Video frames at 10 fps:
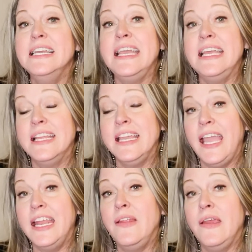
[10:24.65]
in the
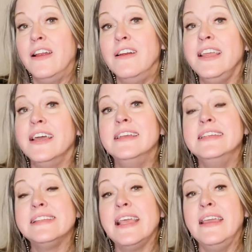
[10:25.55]
gated
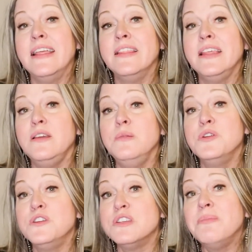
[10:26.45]
areas and the
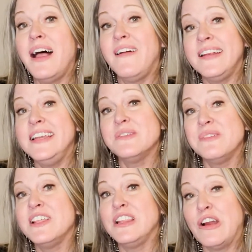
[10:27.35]
municipalities
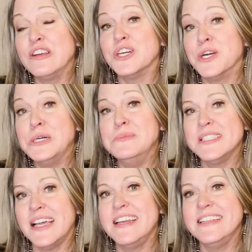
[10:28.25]
with the larger home
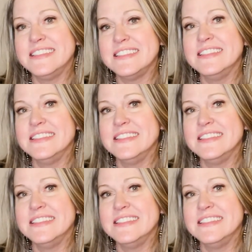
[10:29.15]
sites.